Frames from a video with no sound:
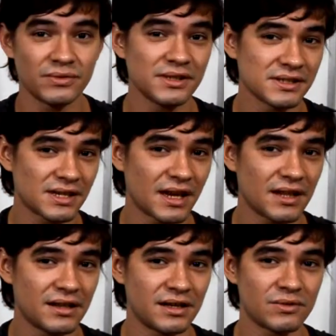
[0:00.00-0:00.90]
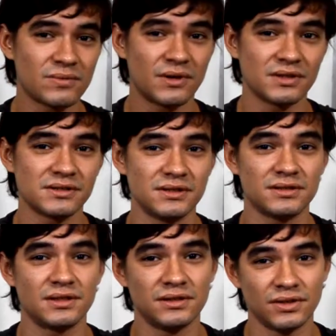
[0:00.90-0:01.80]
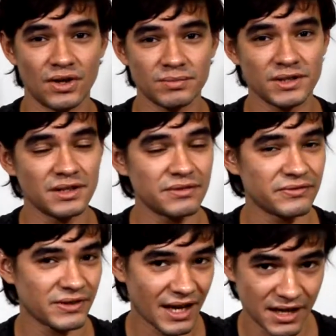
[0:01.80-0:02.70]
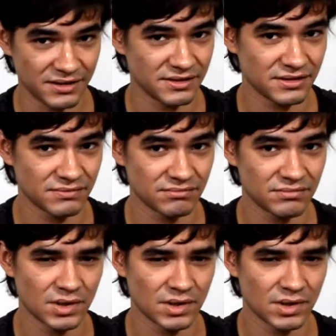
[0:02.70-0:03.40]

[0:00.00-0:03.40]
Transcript: we said that it was in the nominative case.